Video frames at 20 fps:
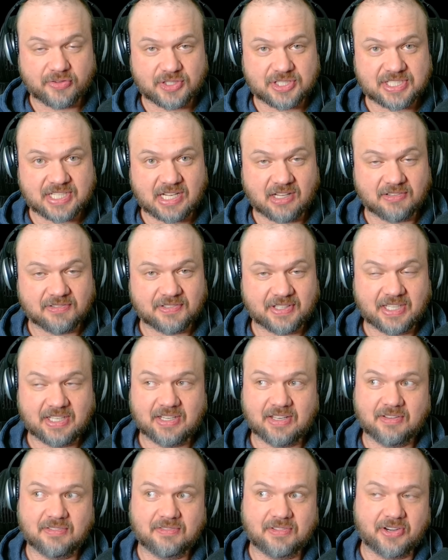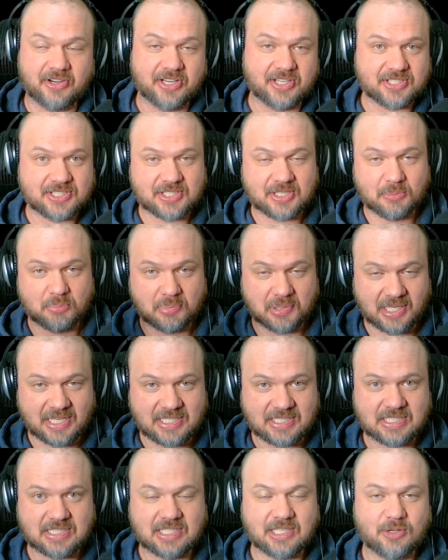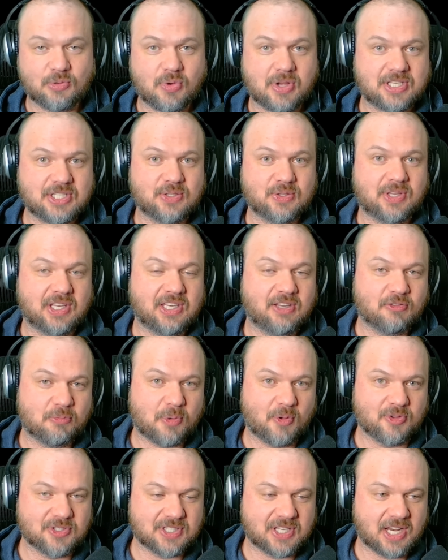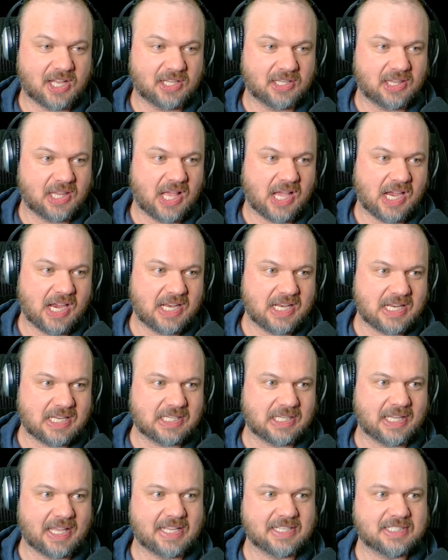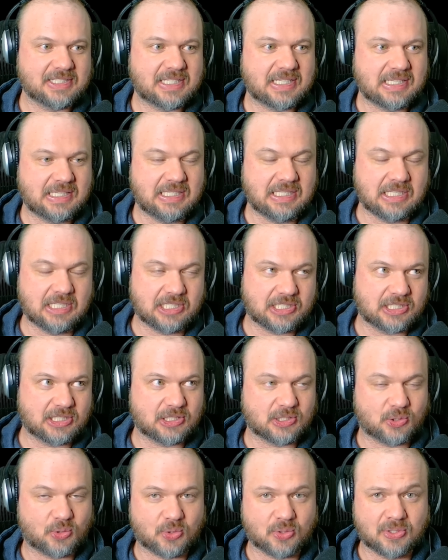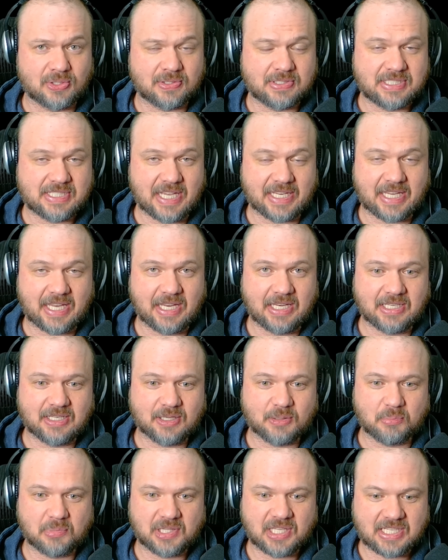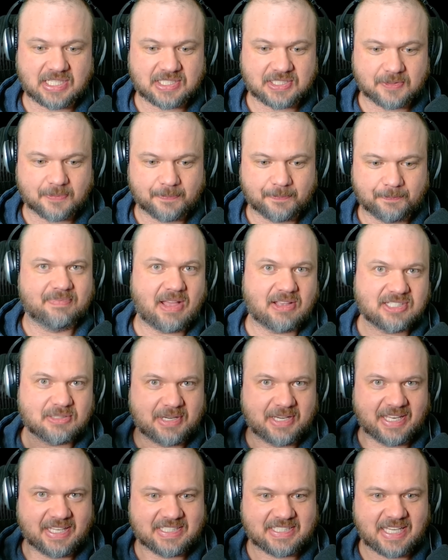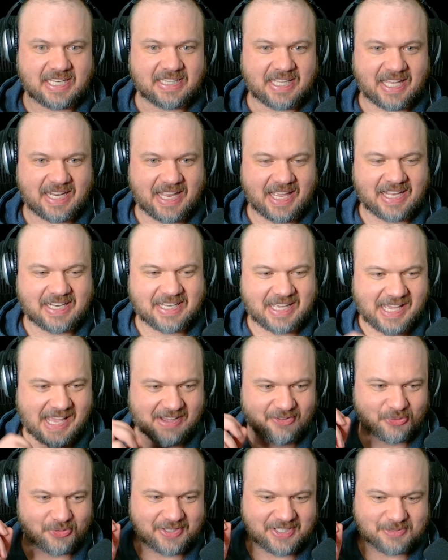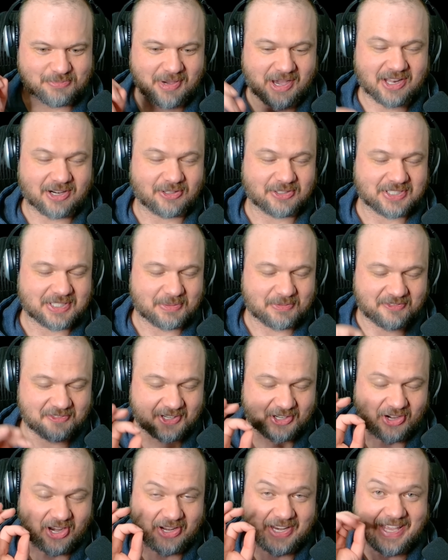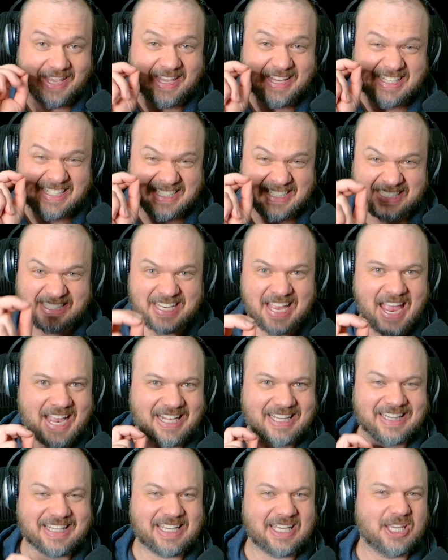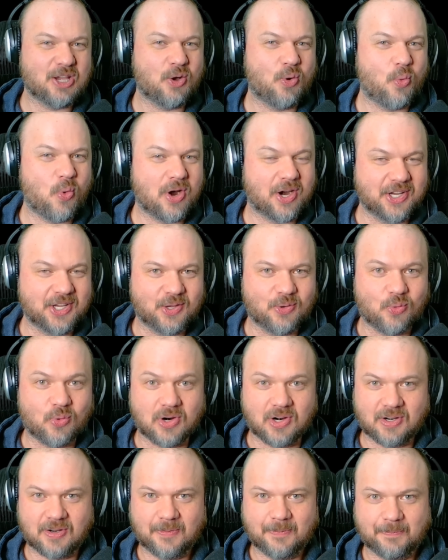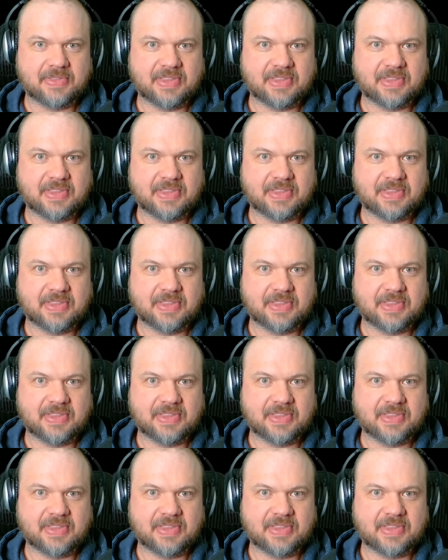of yourself in uh, various uh, places that you went to that you've posted online in the last uh, year or decade plus, now somebody can take that and have these models figure out exactly where you were.